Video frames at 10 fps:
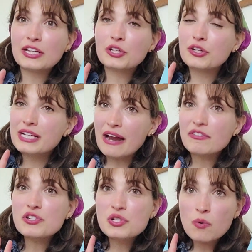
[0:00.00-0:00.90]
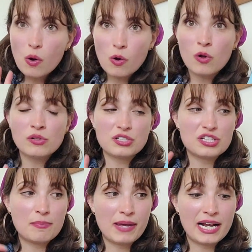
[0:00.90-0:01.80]
you're never too old
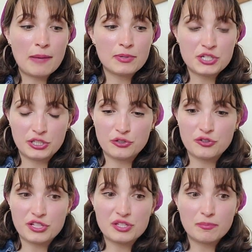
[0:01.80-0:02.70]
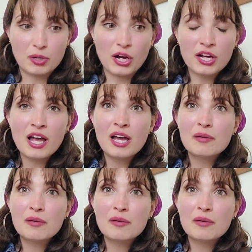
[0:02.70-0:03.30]
to pick up a children's book